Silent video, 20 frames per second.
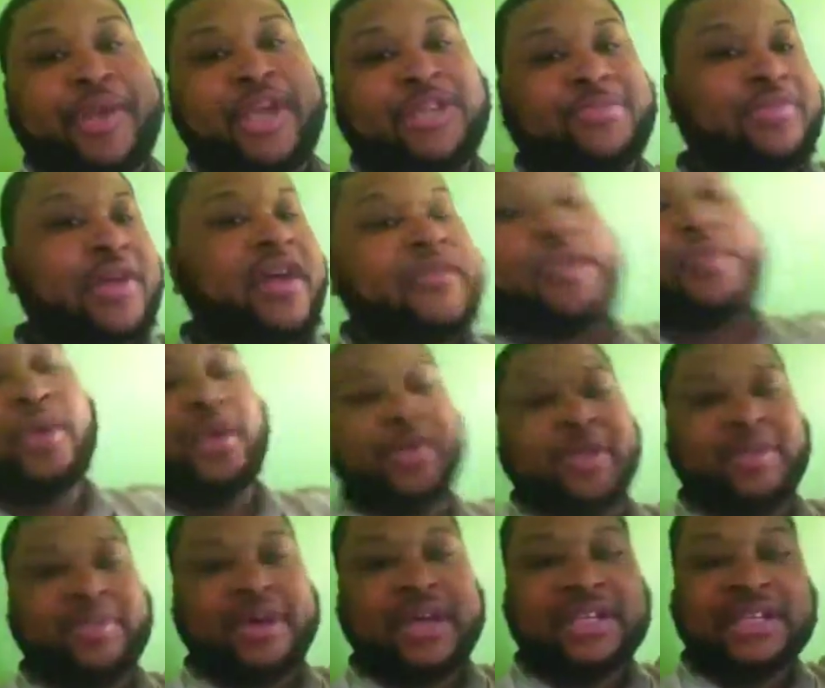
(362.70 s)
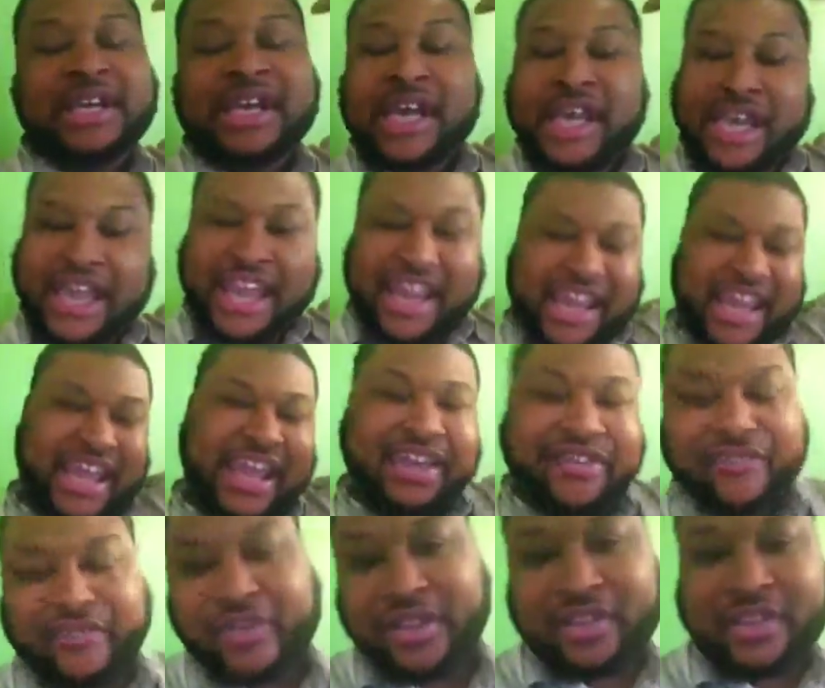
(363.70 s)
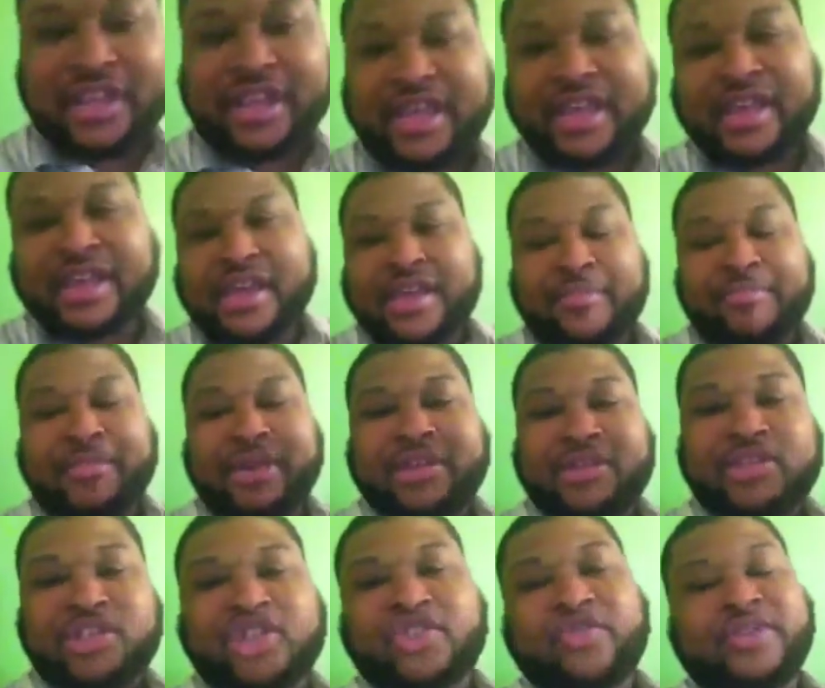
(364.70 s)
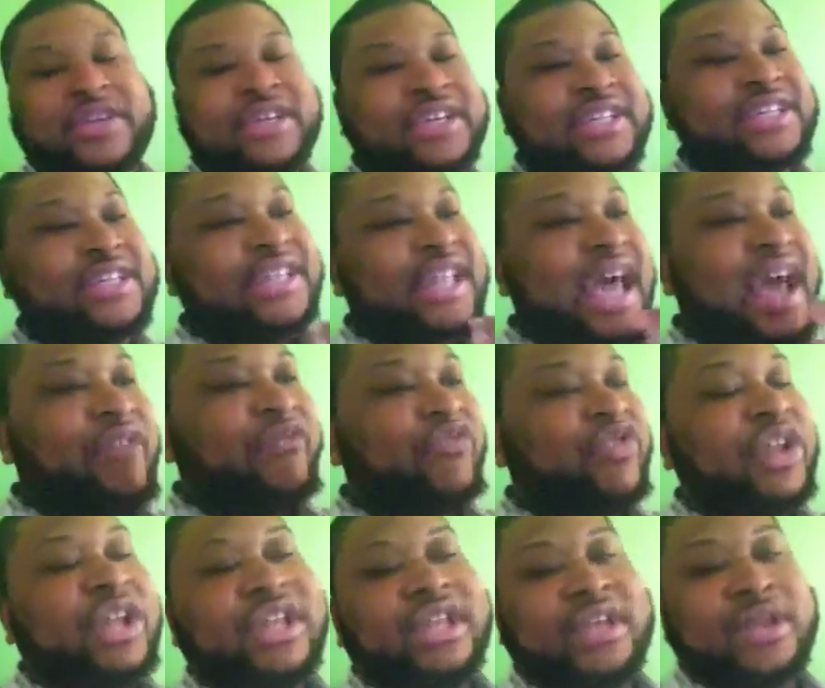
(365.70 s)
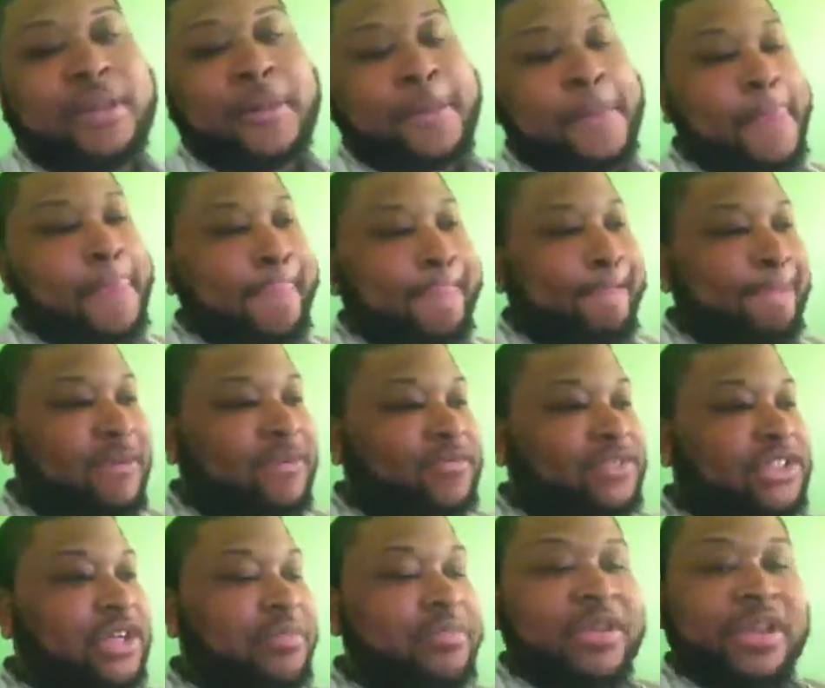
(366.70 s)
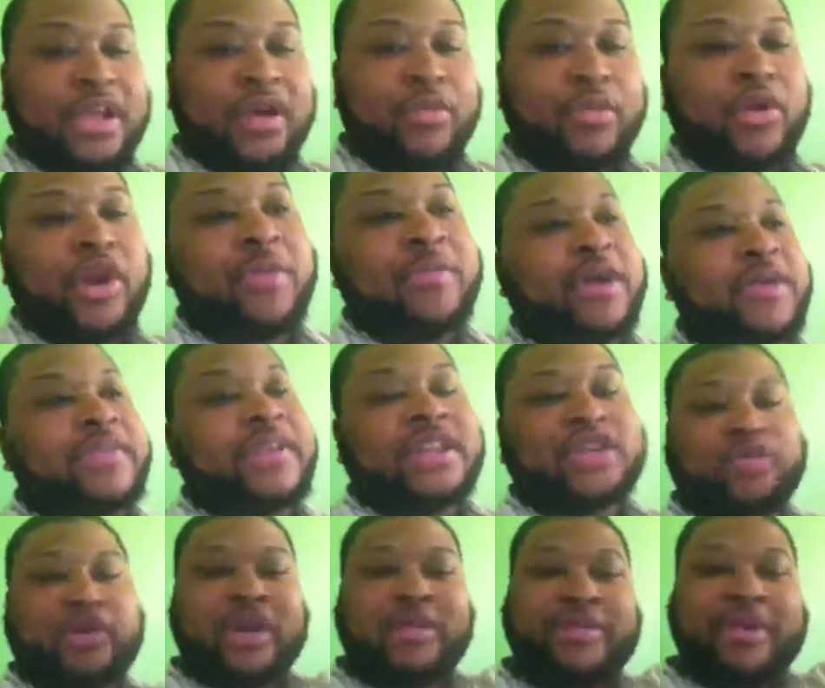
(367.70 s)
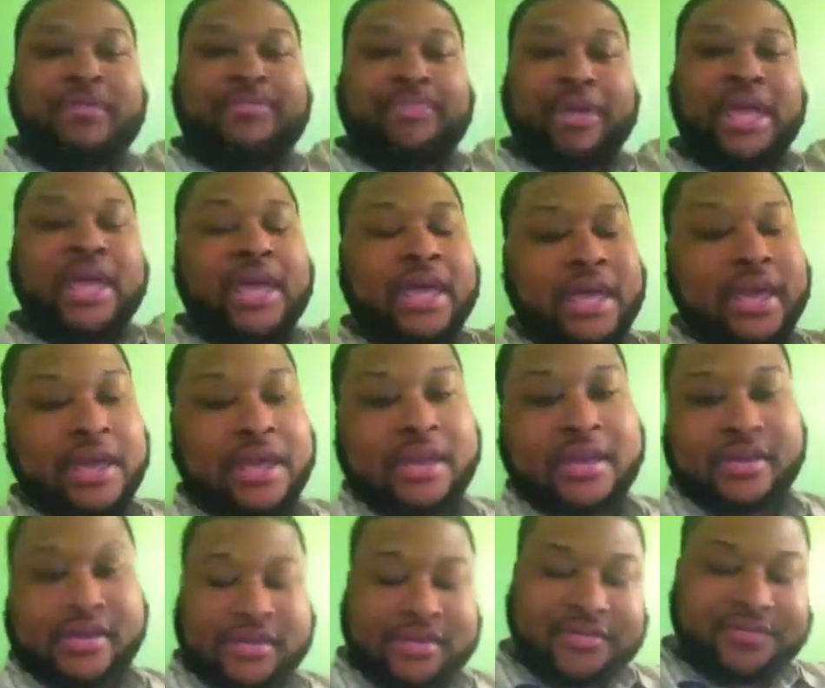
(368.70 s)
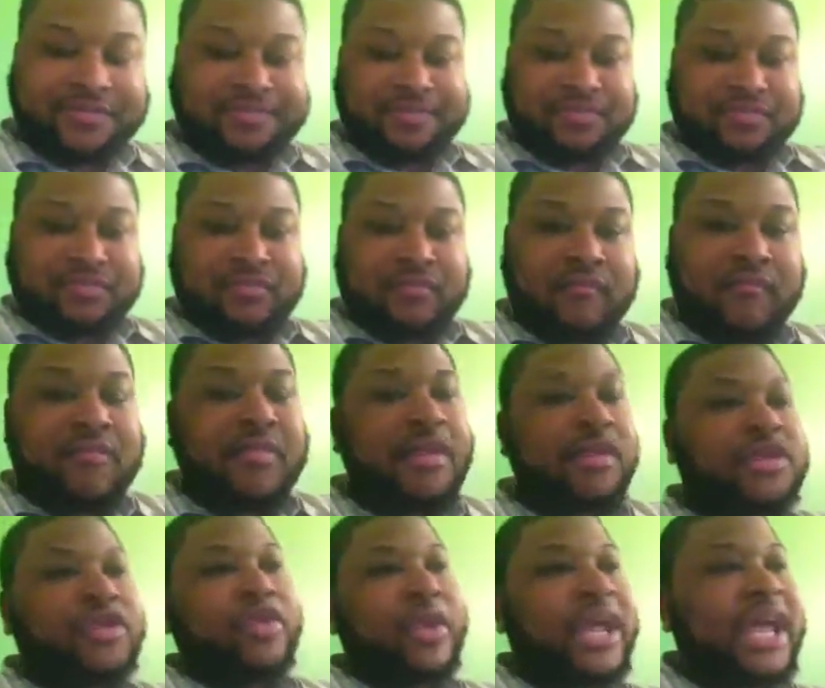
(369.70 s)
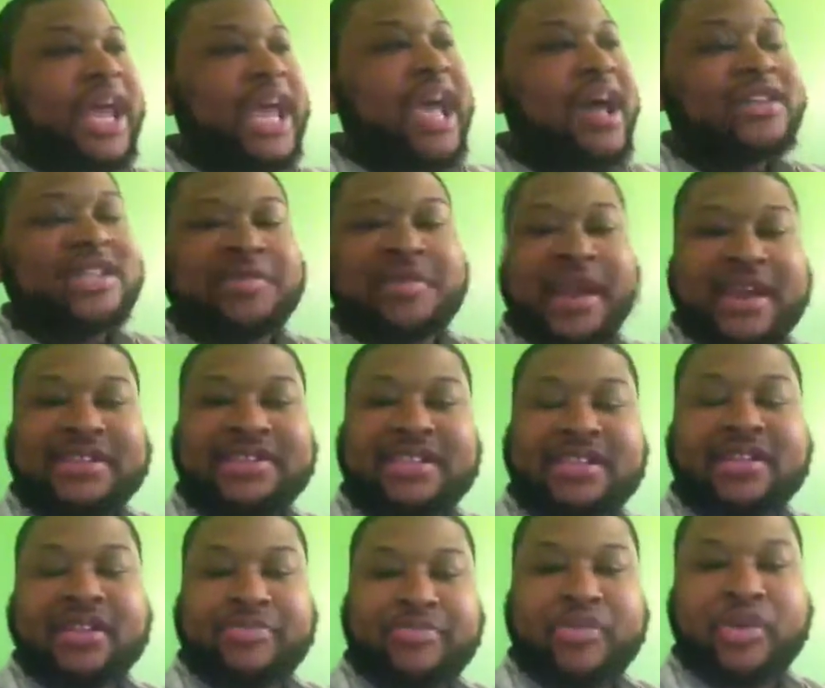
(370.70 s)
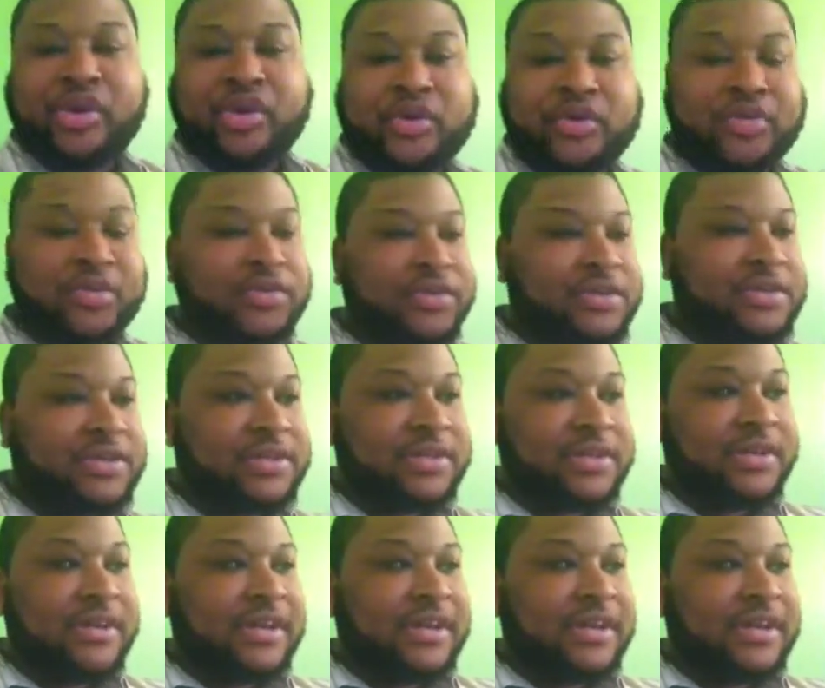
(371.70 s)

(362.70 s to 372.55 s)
best prophet, they want to be the best at everything. Ministry is not really something that they're worried about. They just want to be big. So when they have somebody sitting in the pews